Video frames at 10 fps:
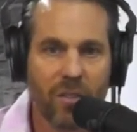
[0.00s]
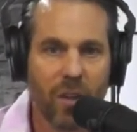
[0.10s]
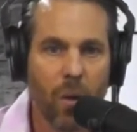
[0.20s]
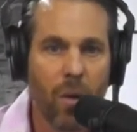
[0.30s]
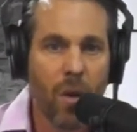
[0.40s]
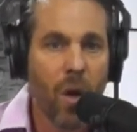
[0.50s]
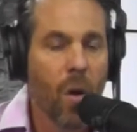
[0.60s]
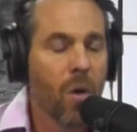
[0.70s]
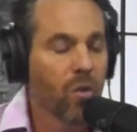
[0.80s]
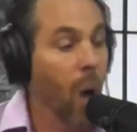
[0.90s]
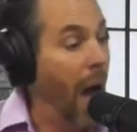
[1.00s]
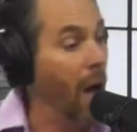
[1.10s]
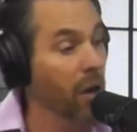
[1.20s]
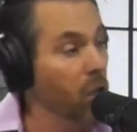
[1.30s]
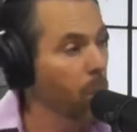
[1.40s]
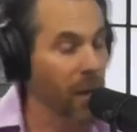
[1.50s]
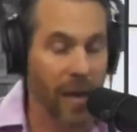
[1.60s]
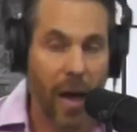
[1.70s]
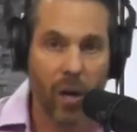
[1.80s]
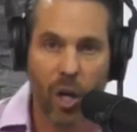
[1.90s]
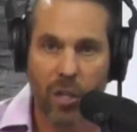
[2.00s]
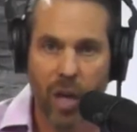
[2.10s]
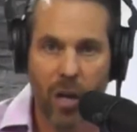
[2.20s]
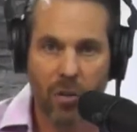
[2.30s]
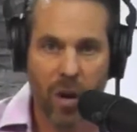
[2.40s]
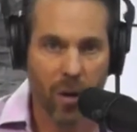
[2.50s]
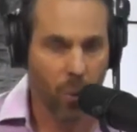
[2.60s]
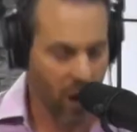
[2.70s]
So how do you pick out a good dog trainer?